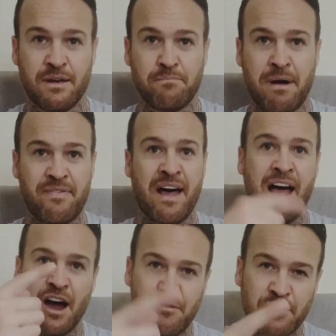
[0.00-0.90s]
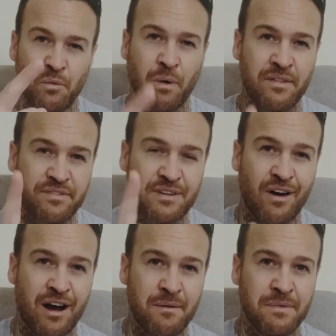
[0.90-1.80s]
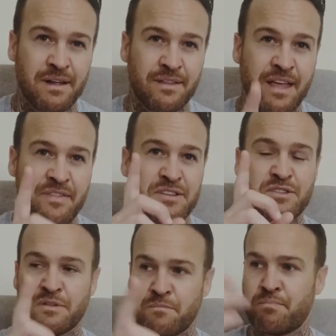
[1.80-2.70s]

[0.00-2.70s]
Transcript: but the 101st time that this